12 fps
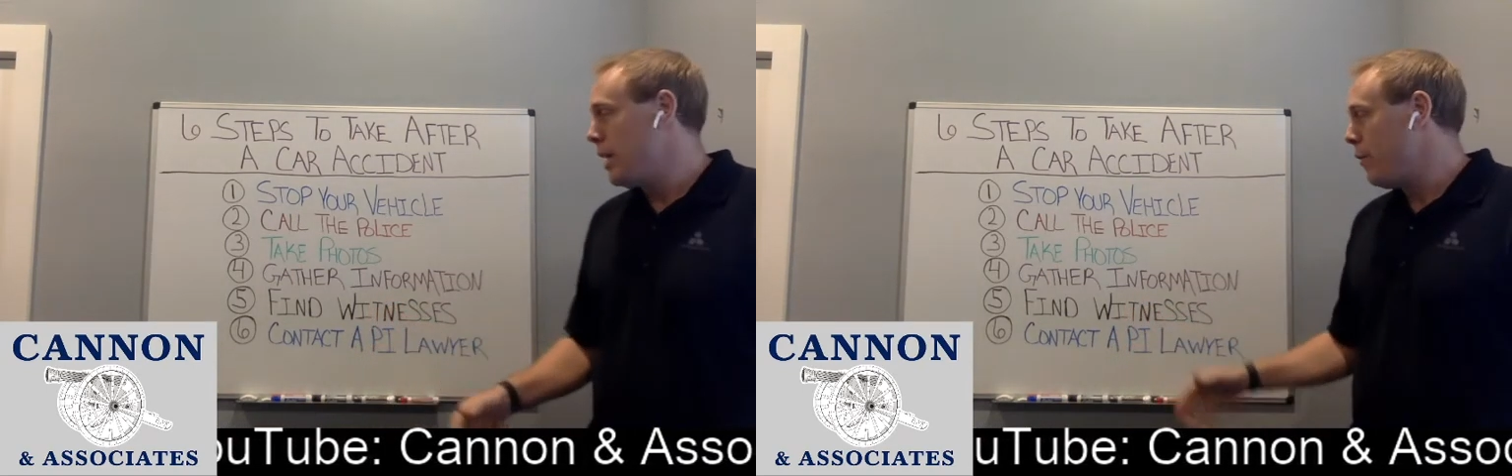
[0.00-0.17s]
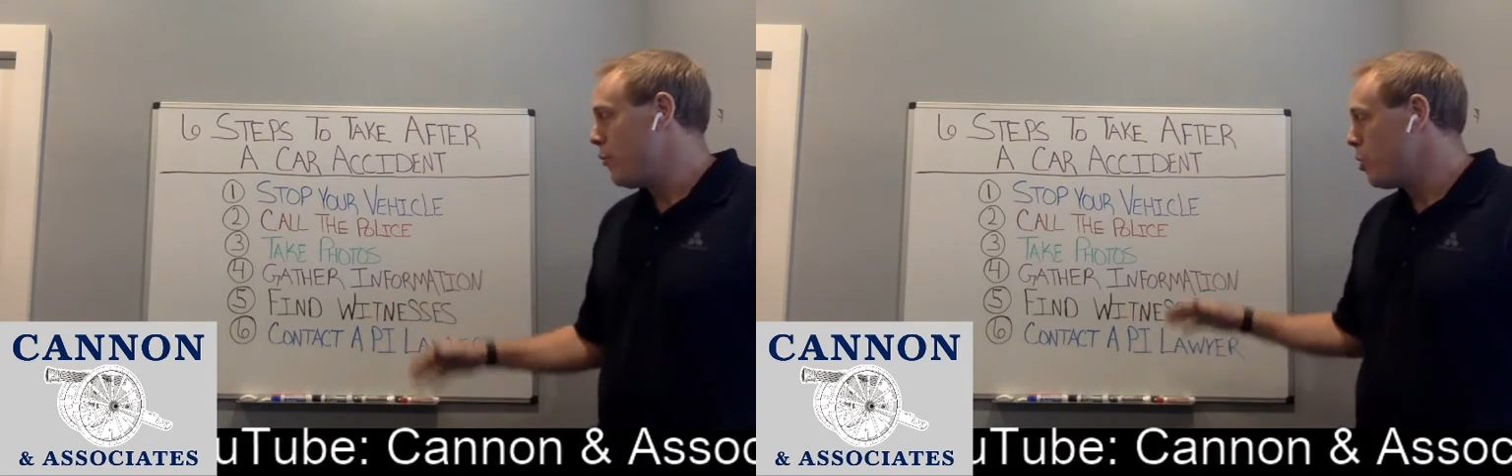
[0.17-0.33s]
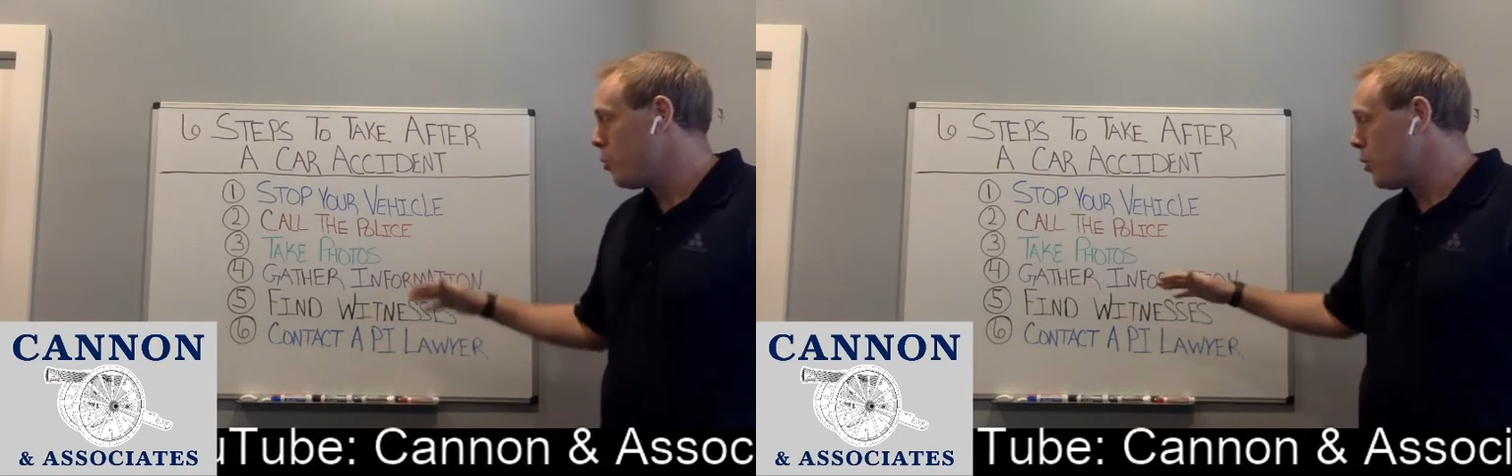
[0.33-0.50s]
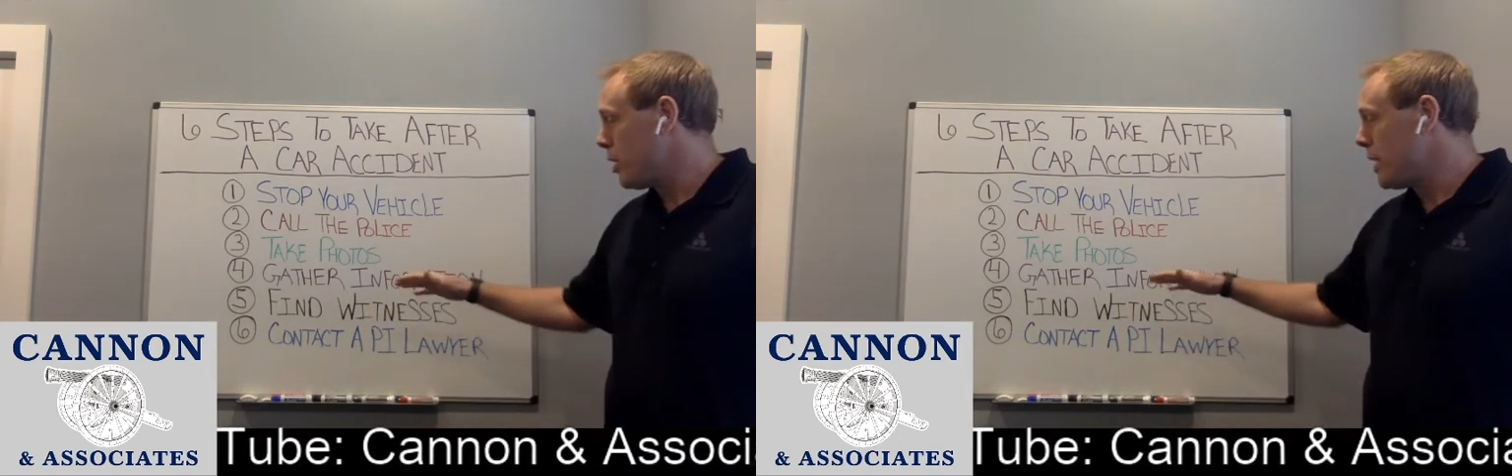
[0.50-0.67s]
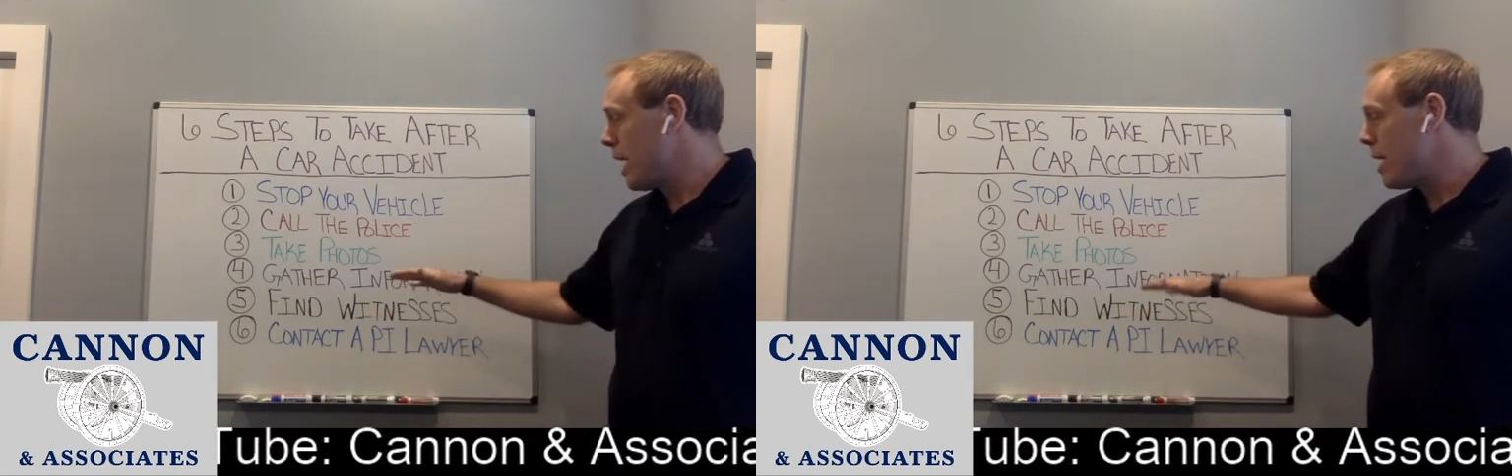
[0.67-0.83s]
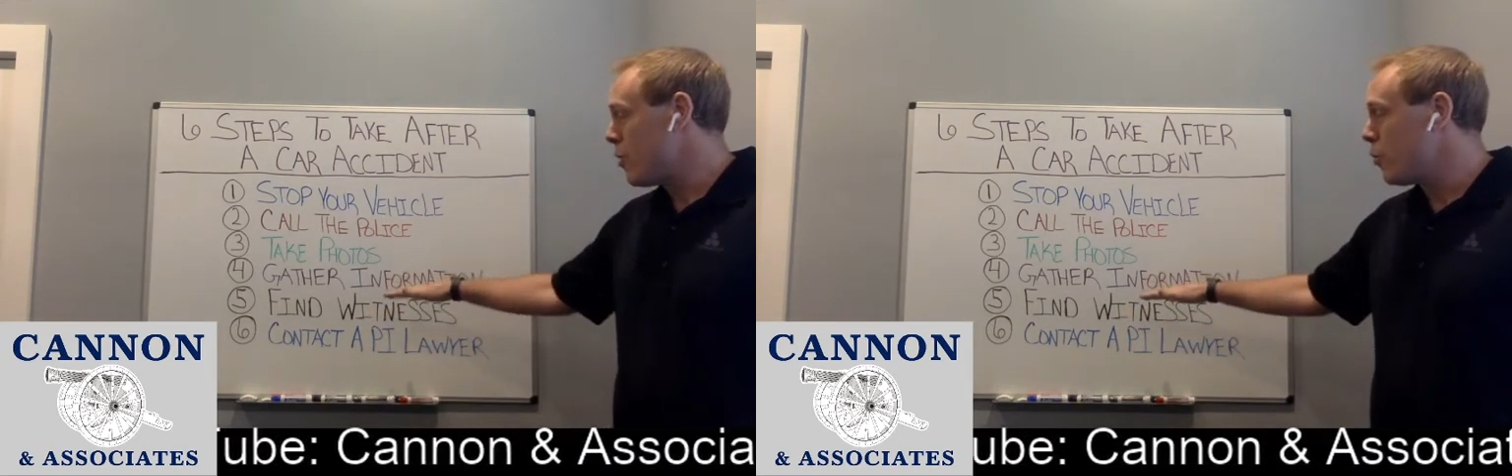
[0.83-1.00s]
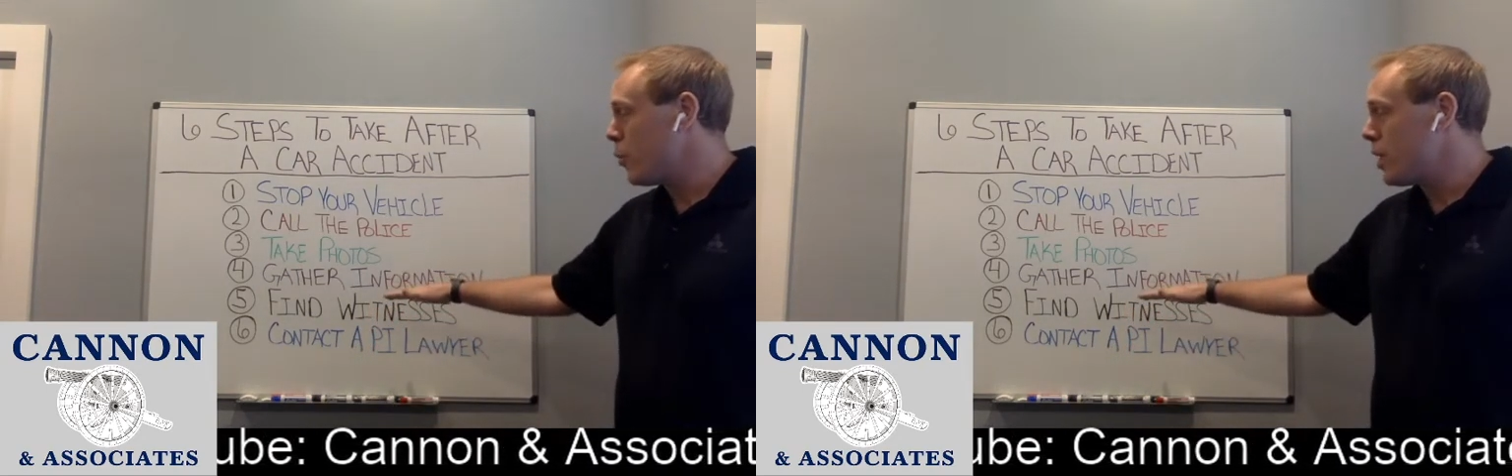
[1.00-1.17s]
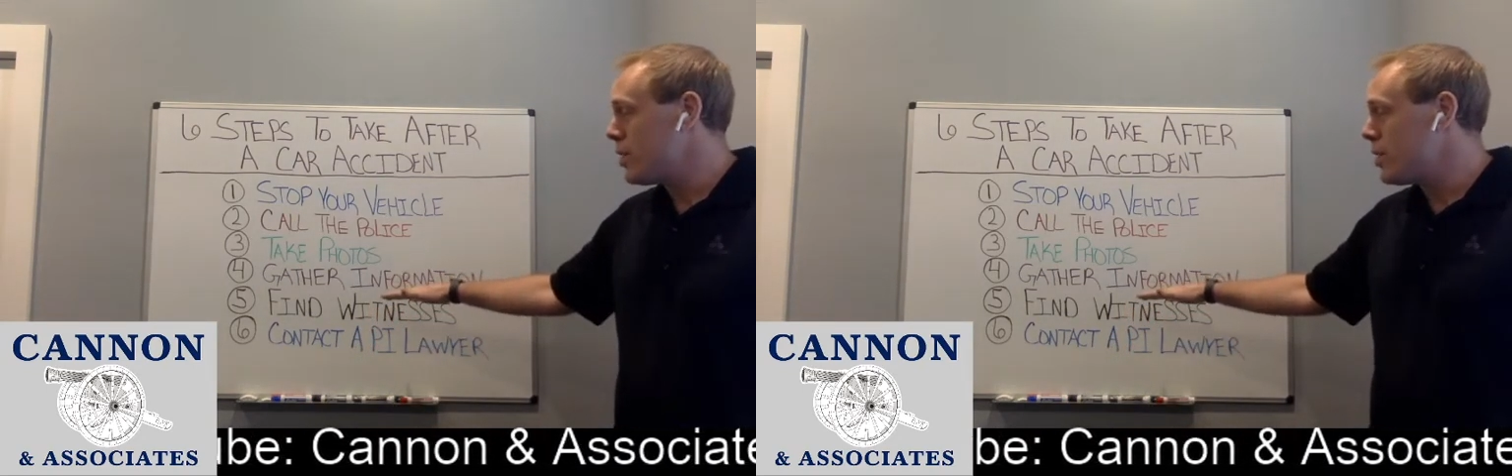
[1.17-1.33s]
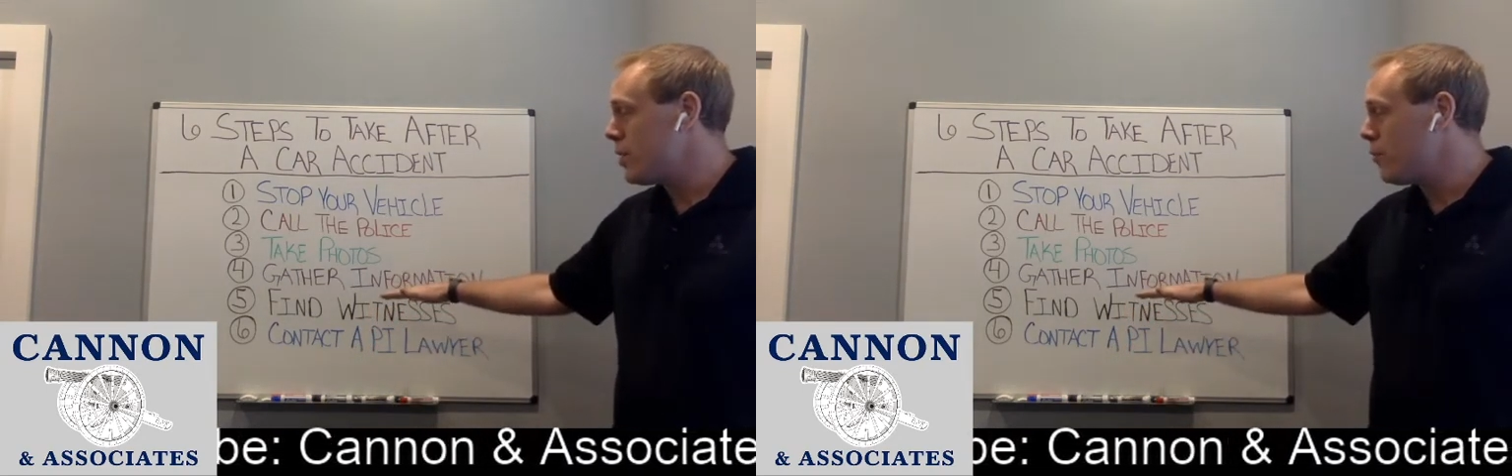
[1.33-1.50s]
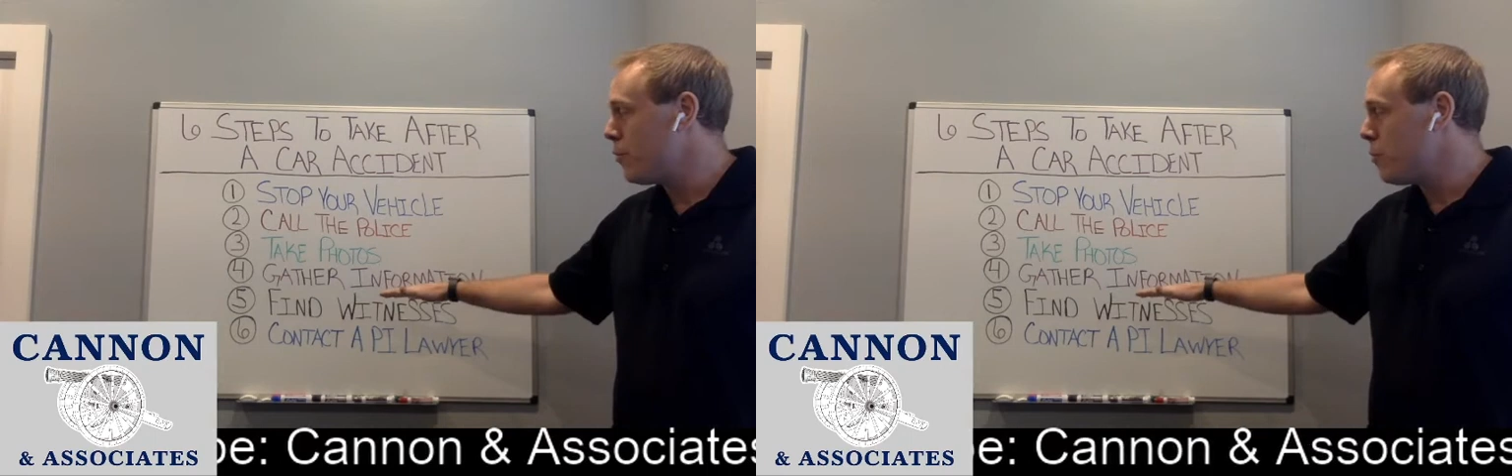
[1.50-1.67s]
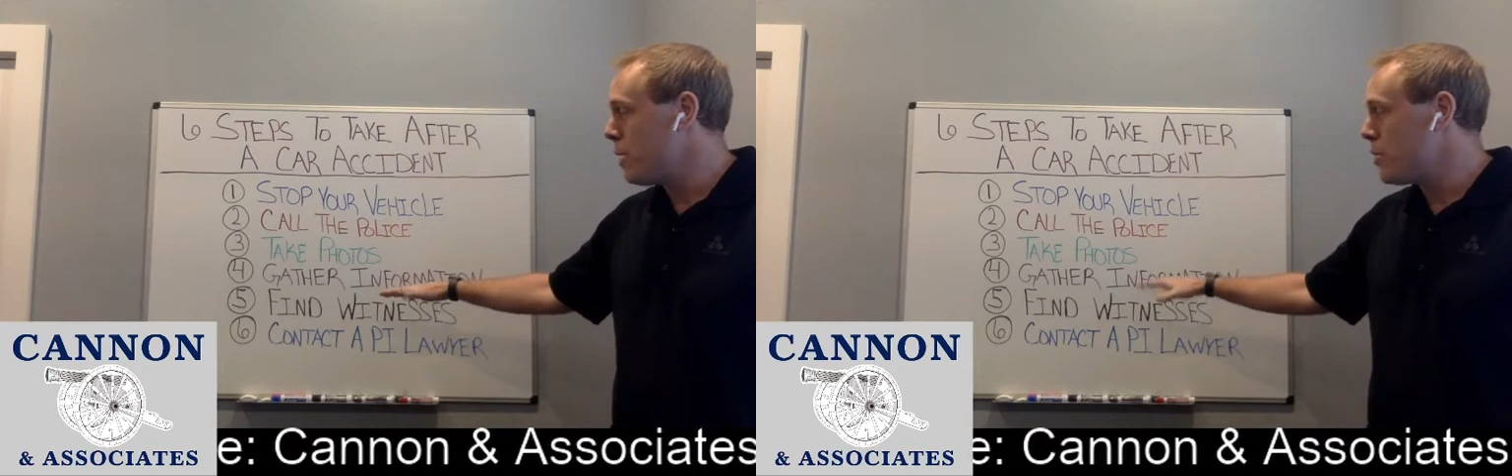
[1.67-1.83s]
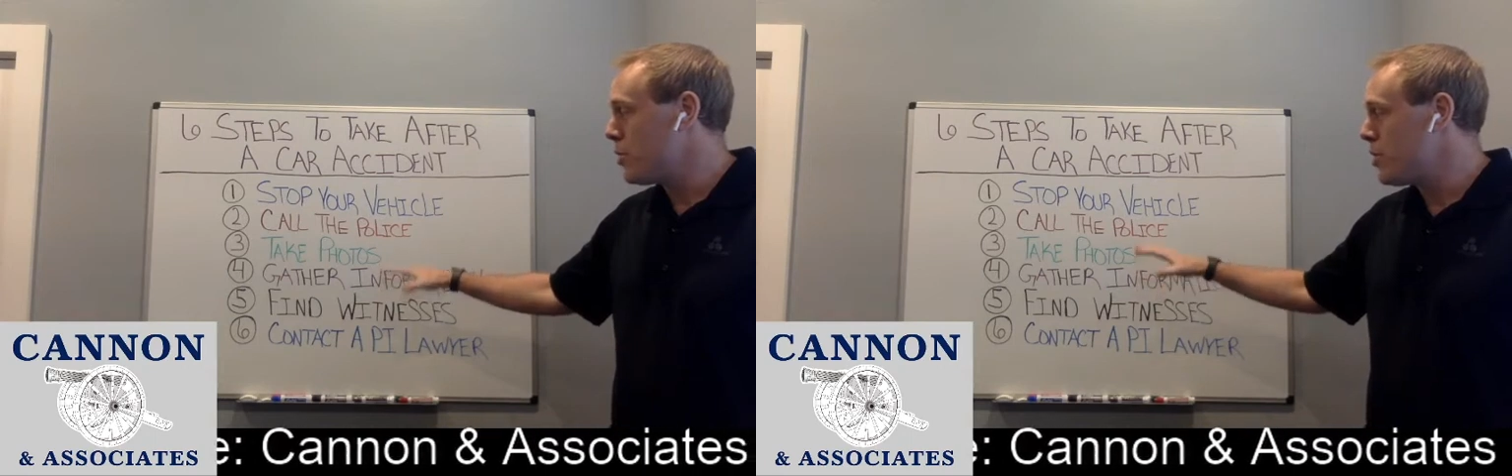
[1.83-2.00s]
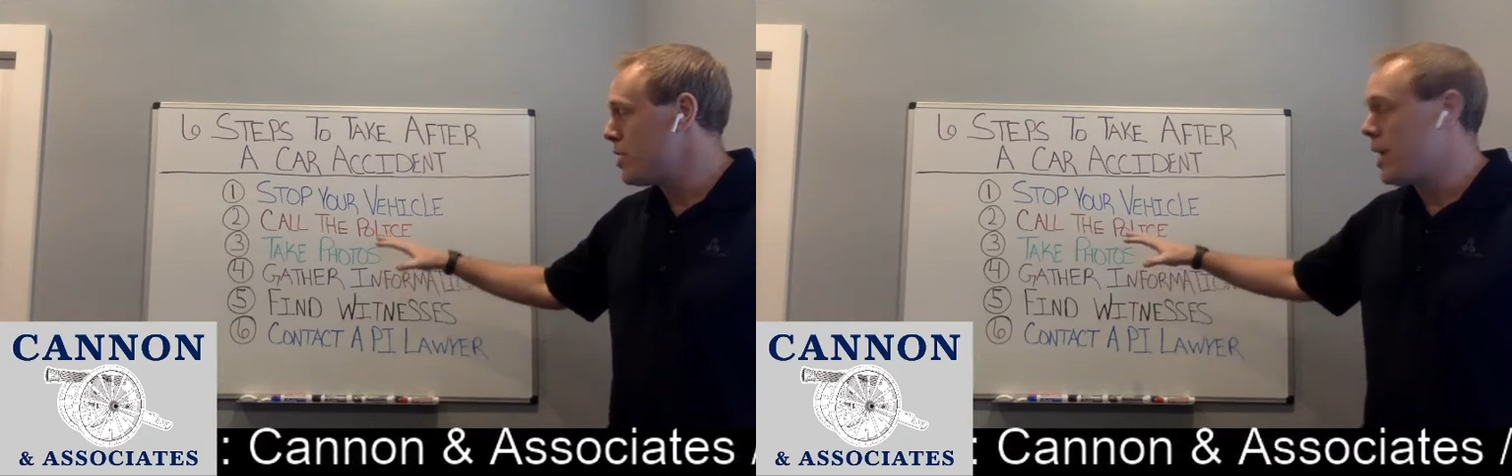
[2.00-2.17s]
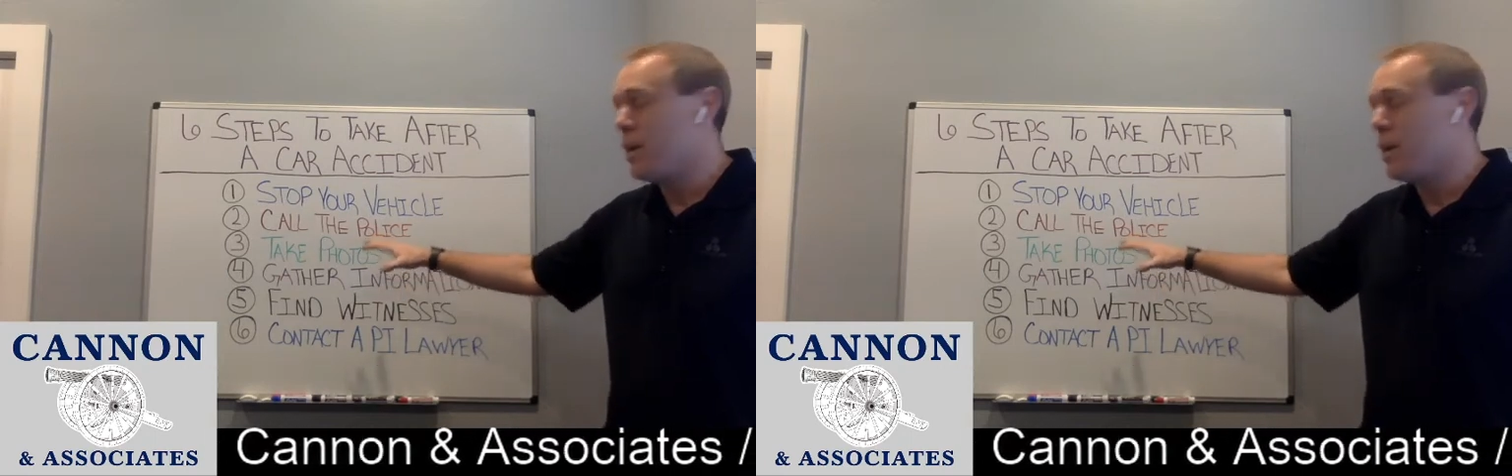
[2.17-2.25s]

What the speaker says: if you're able to gather witness information,